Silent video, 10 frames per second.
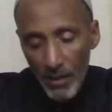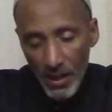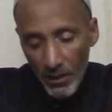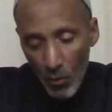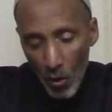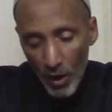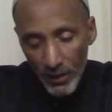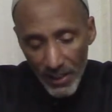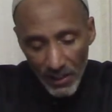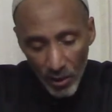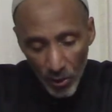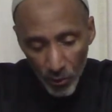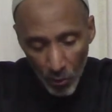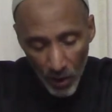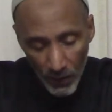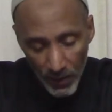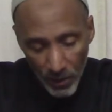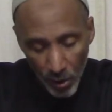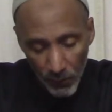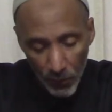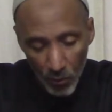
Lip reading: meaning the one, the skilled one, the skillful